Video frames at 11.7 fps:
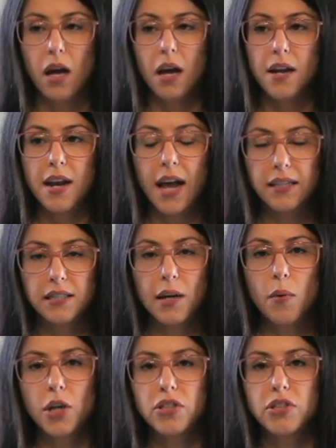Next, I
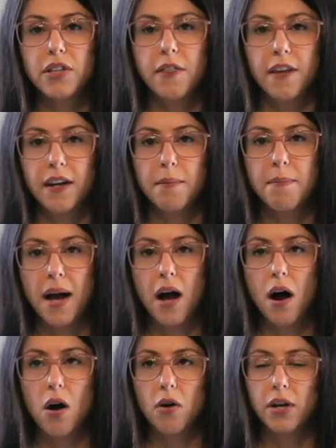want you to think
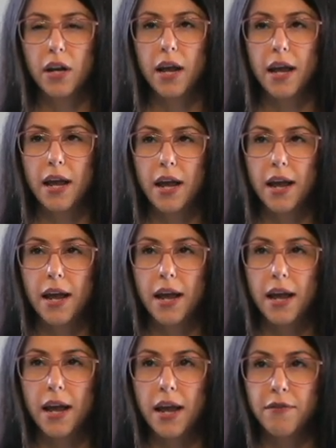about
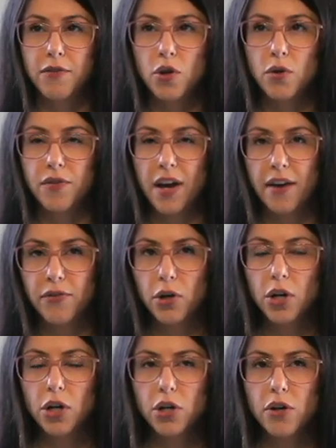if you've ever
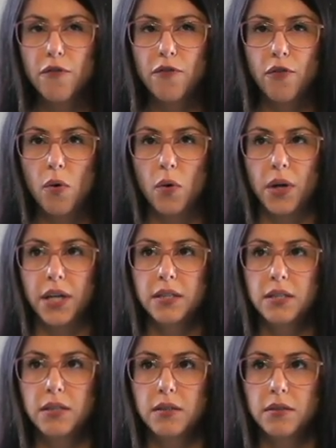heard a
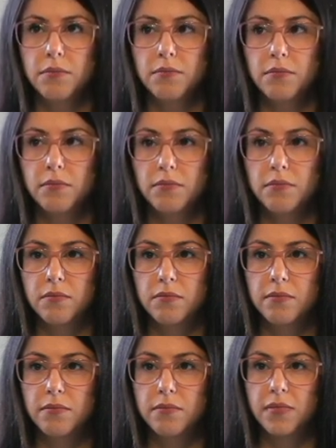voice
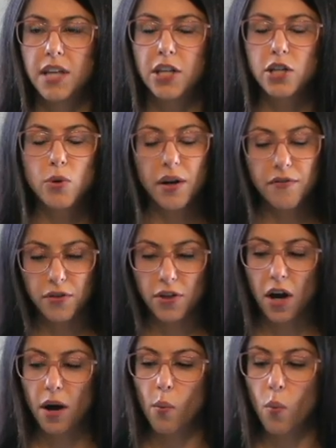that you have
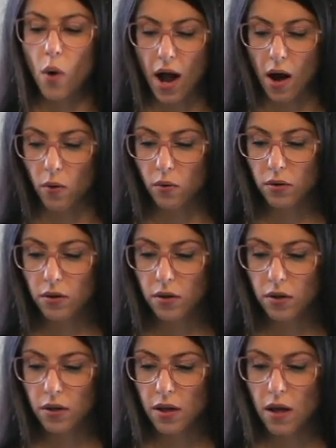thought, wow,
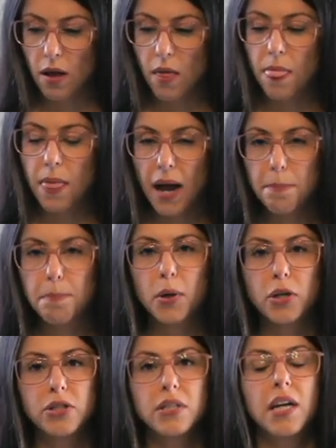that
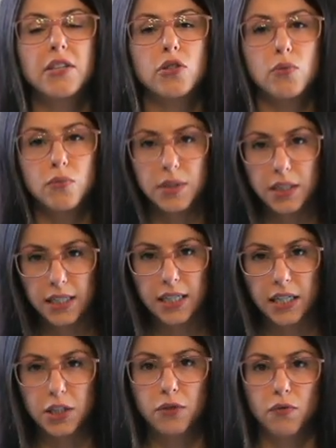person has a really
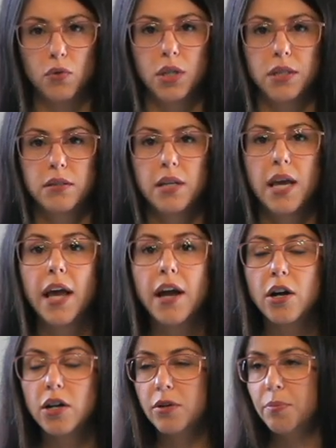nice voice. It
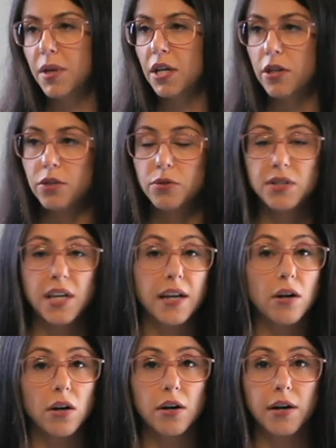could be a news
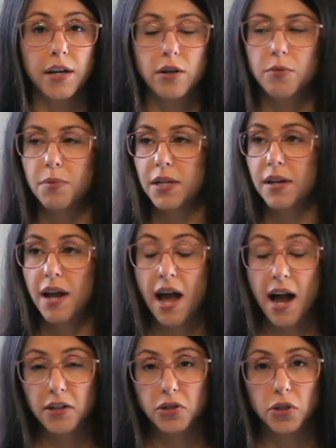anchor, it could be an
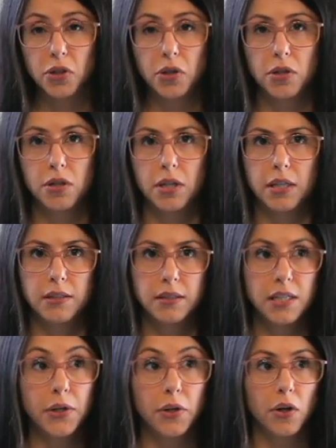actor, a
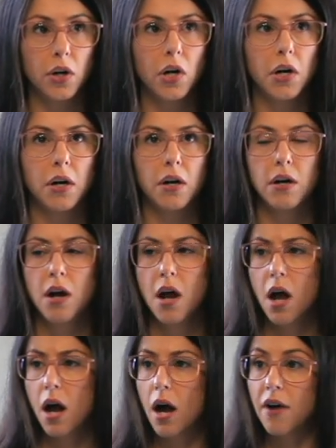singer,
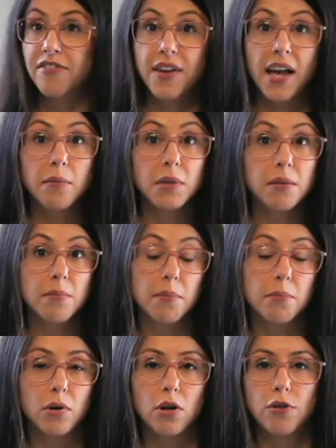a family
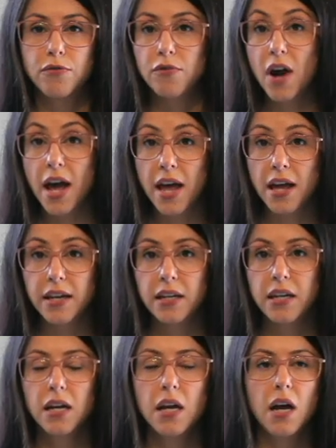member, a
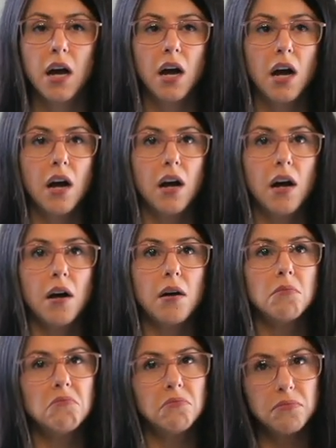friend.
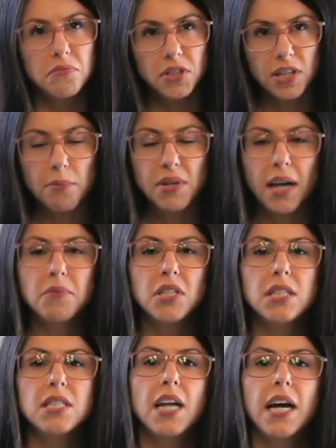Sometimes
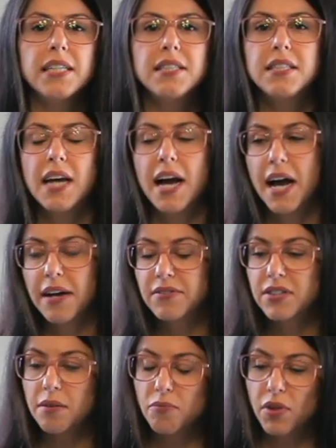it's nice to have
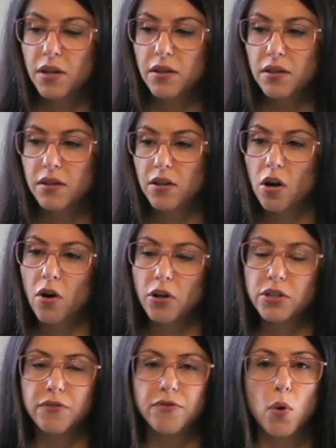something
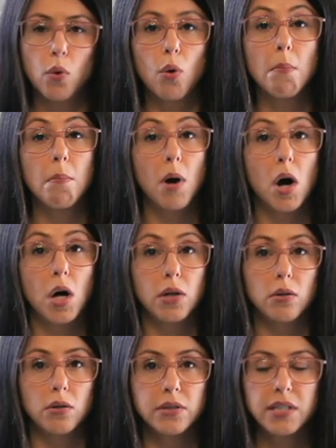called a vocal
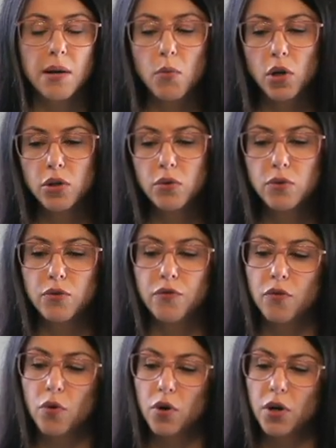model, someone whose
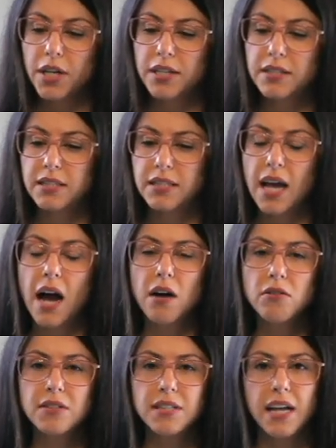voice
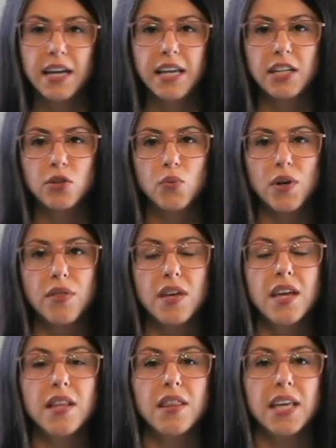sounds like it's
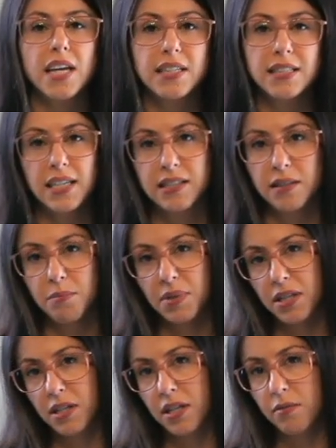within the
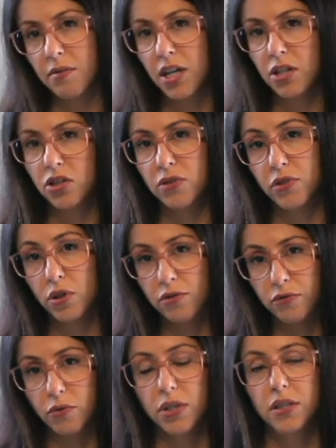accessibility range of your
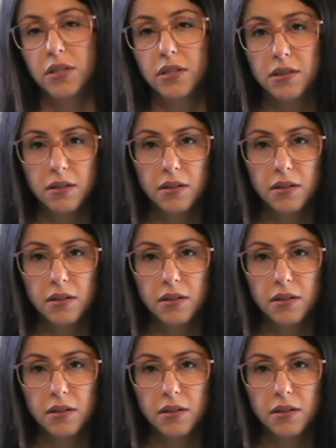voice.